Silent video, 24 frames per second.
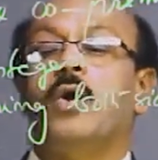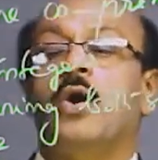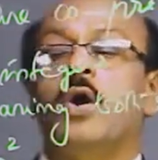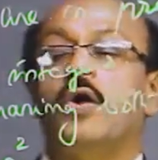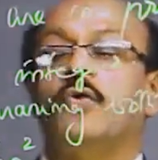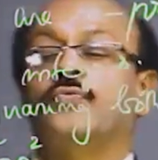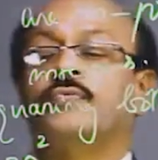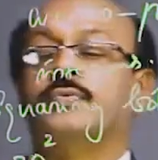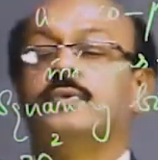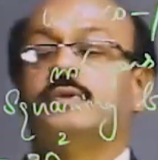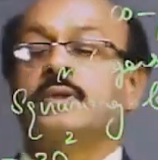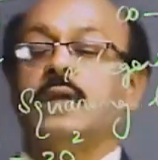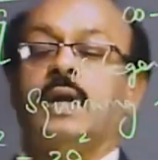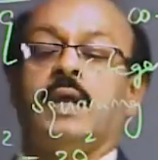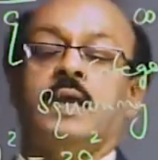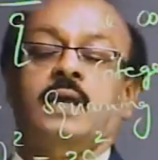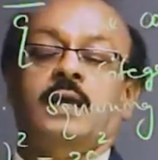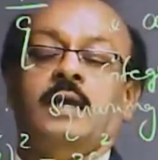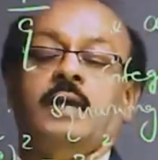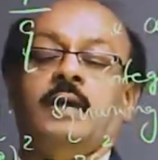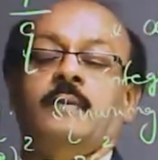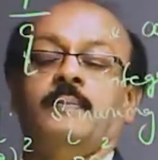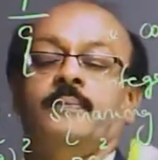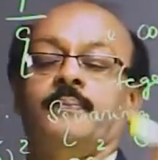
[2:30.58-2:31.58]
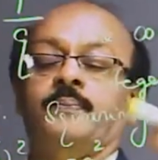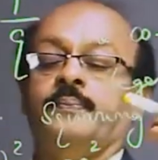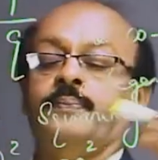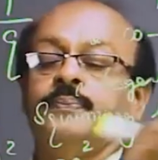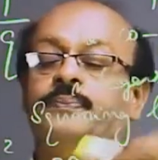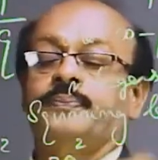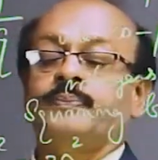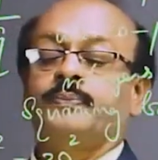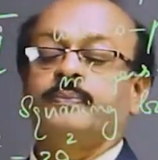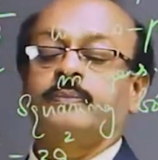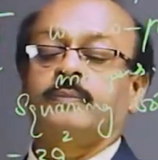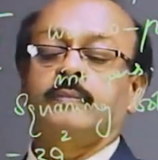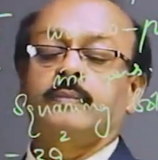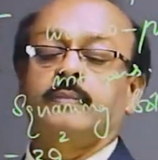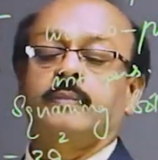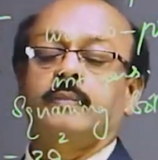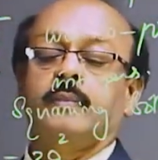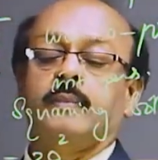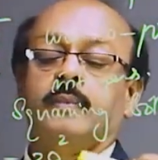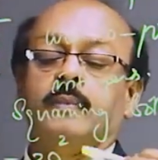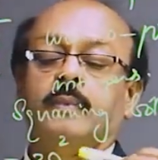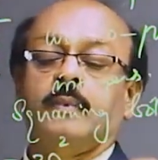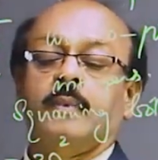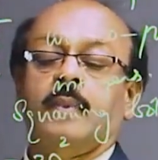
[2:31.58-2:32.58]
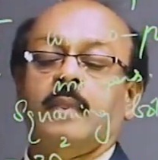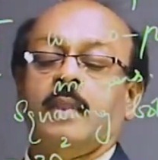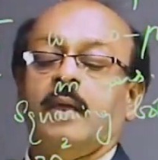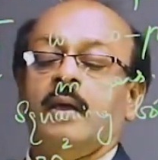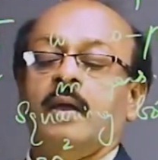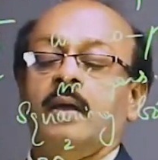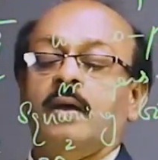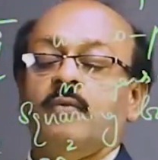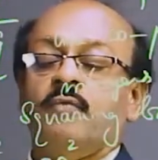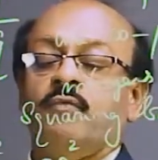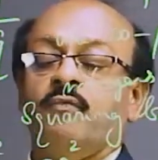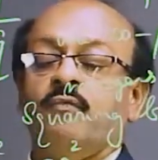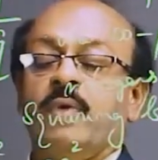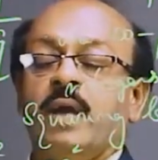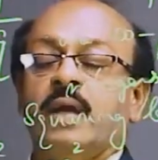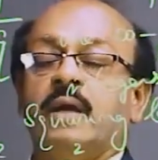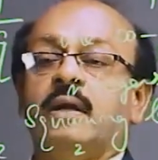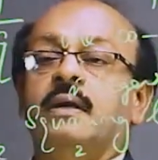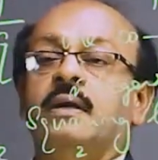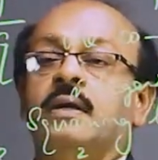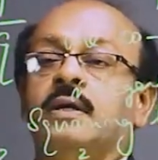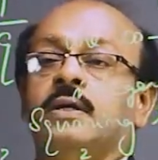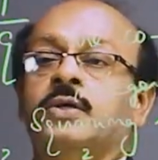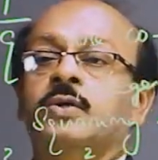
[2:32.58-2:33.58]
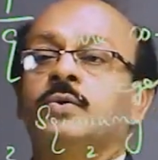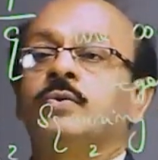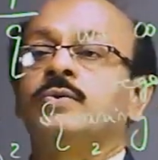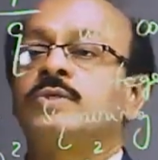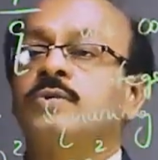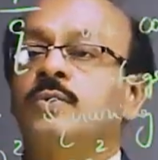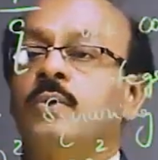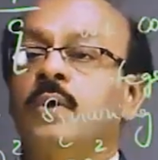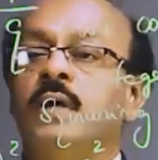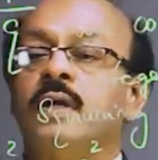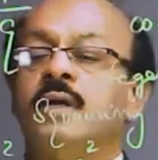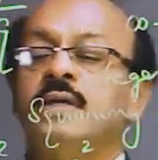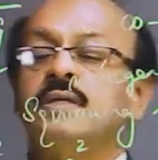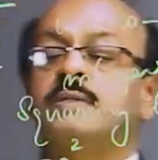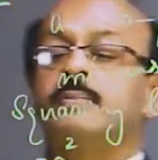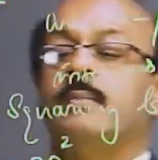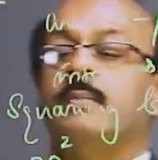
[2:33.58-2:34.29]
of 3. When Q square is